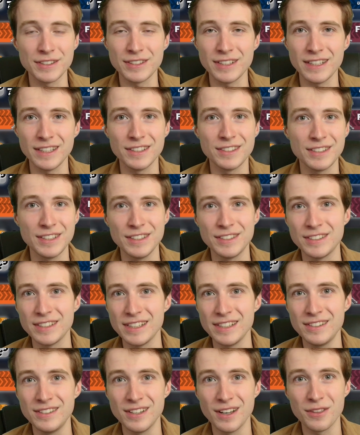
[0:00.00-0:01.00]

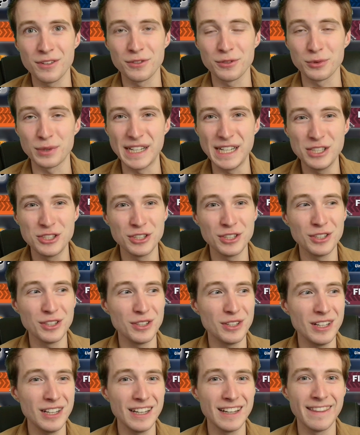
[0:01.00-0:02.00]
CECC Southern
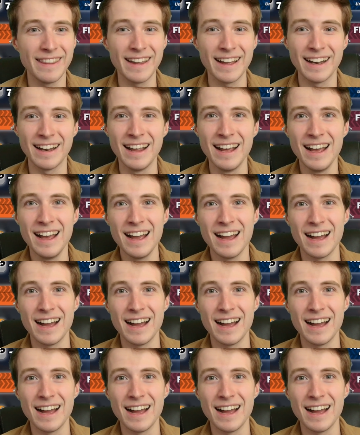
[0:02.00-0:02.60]
Regional, and then